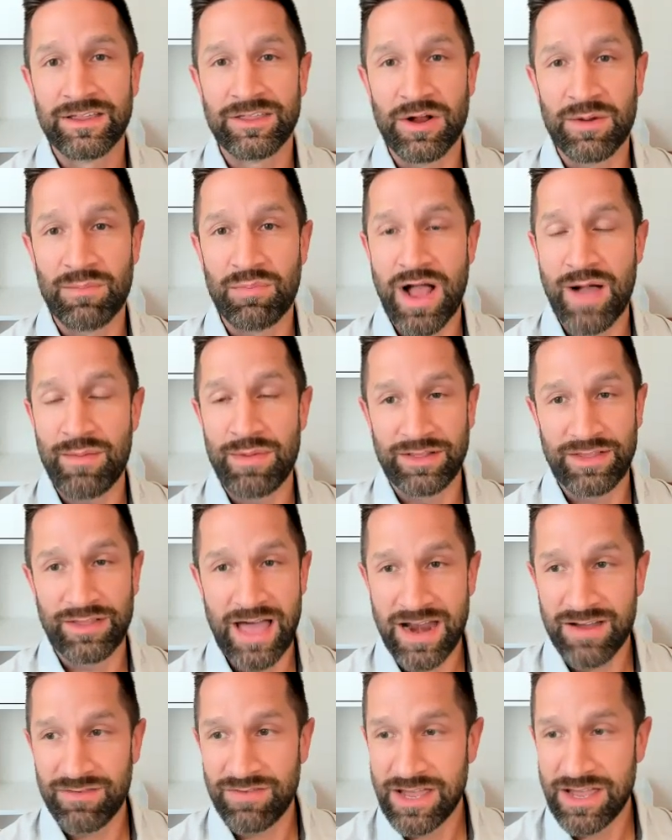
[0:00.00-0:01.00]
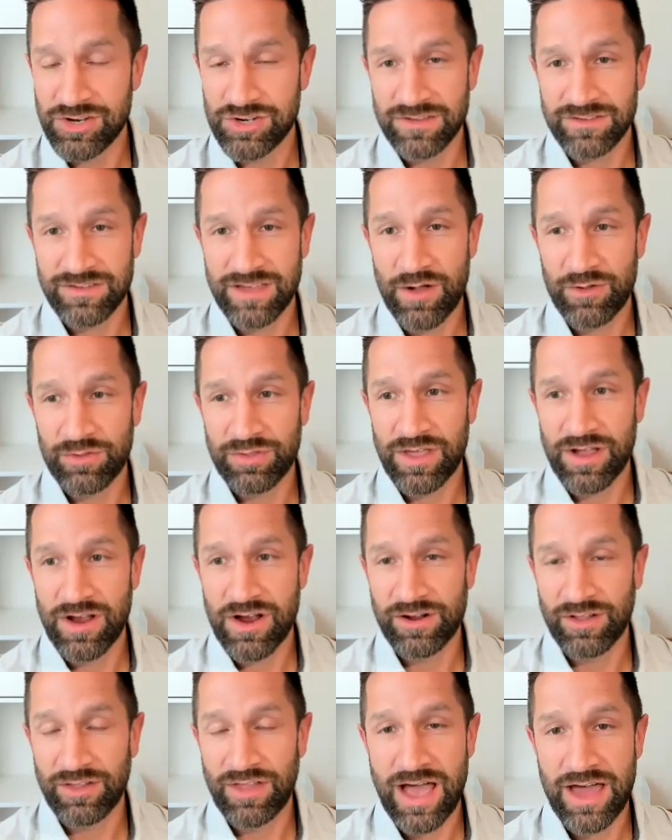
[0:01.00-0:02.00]
there are probably a lot of agents out
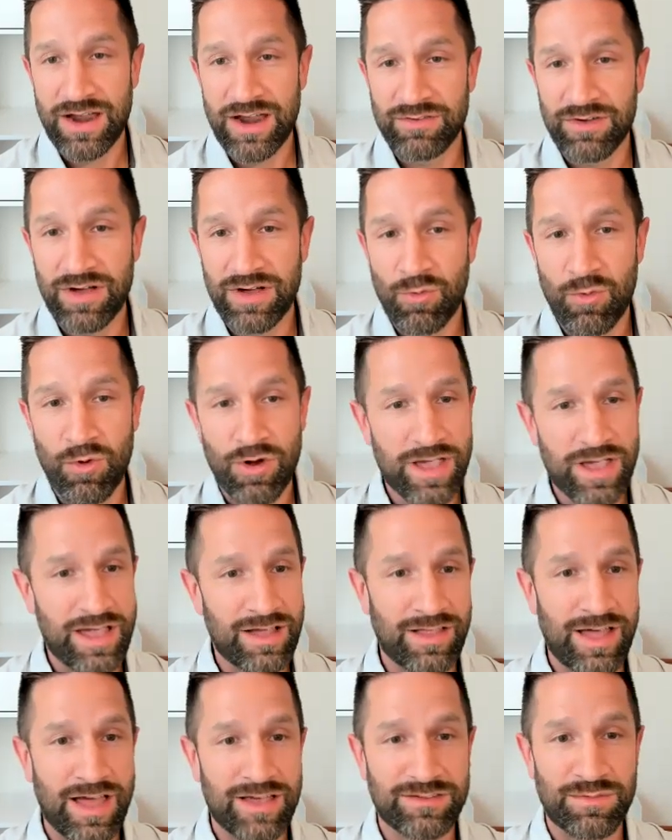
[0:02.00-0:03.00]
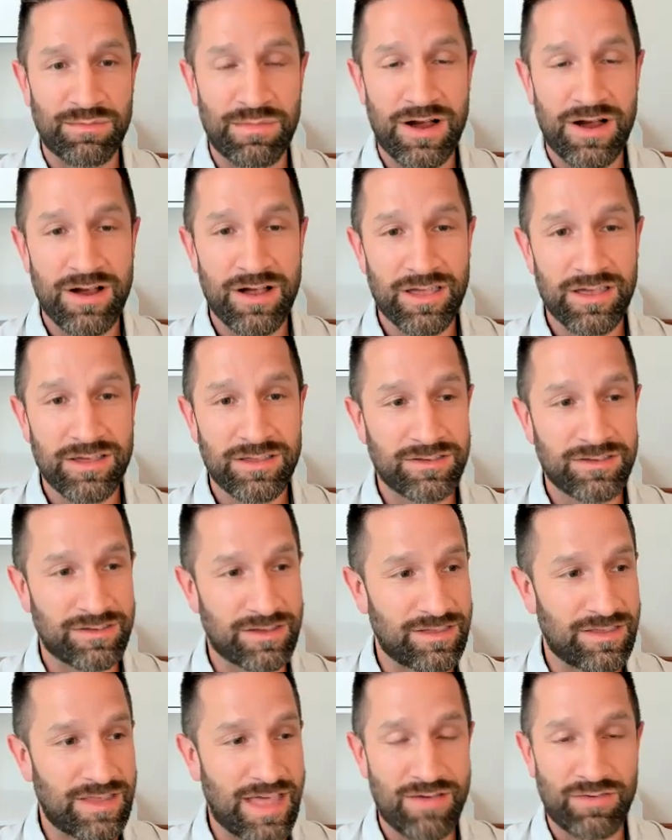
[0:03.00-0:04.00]
there and a lot of working class Americans,
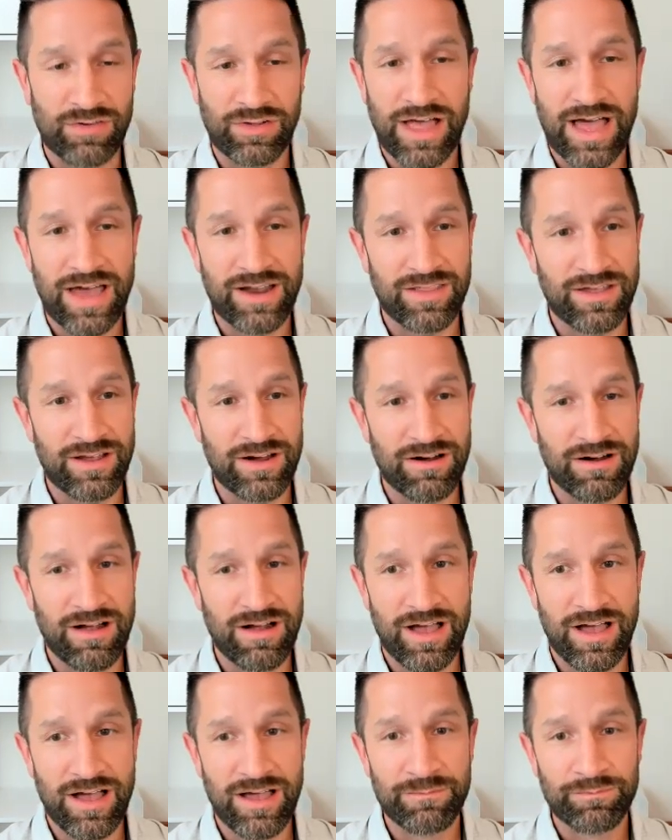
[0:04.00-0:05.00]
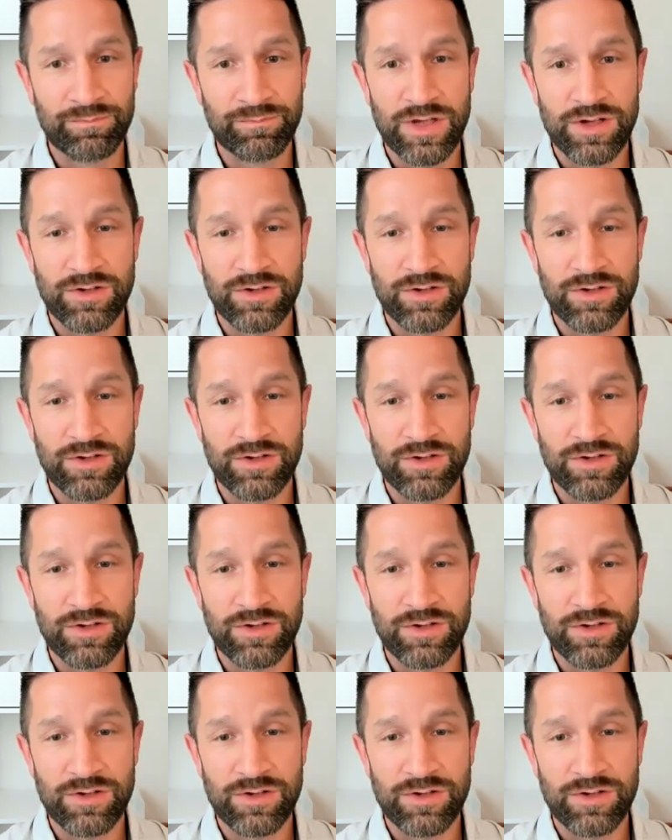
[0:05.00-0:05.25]
and they have a lot of their